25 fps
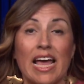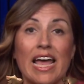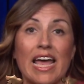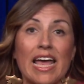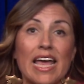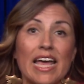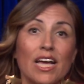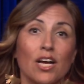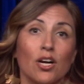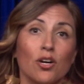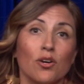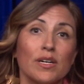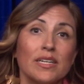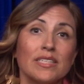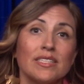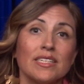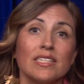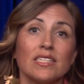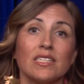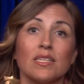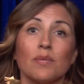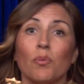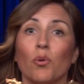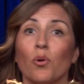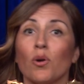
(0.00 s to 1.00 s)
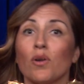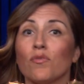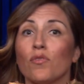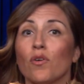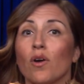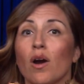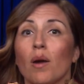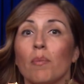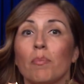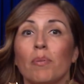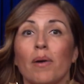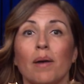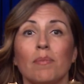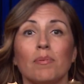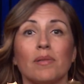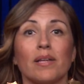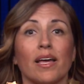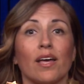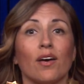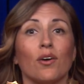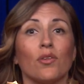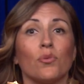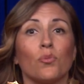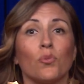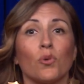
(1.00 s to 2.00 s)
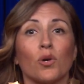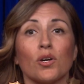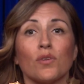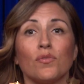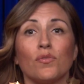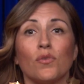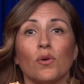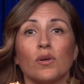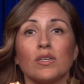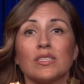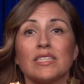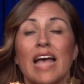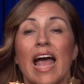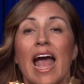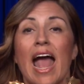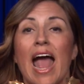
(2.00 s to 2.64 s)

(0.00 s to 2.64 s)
increasing support for our public health workforce,